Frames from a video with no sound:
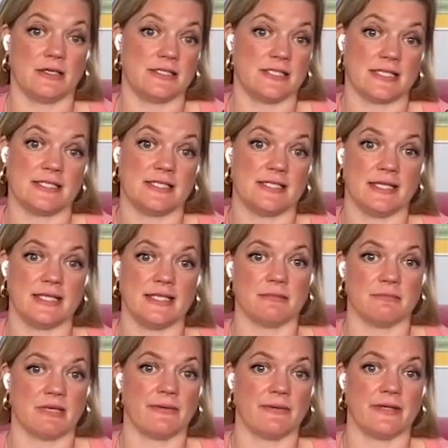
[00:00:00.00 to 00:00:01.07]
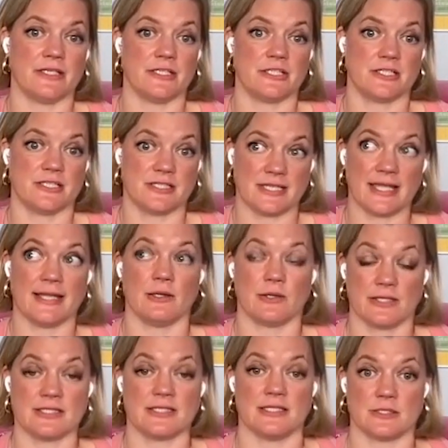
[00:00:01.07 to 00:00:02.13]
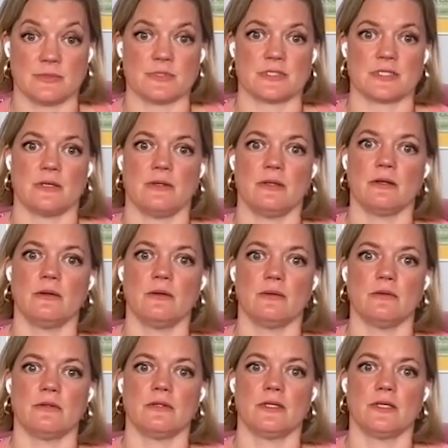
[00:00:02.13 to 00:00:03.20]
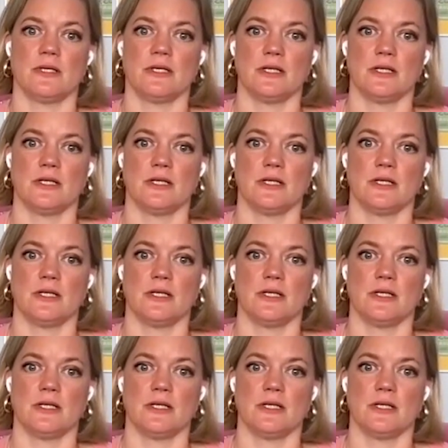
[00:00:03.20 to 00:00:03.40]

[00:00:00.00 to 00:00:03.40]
could detonate the marriage to say, look, is this what's going on?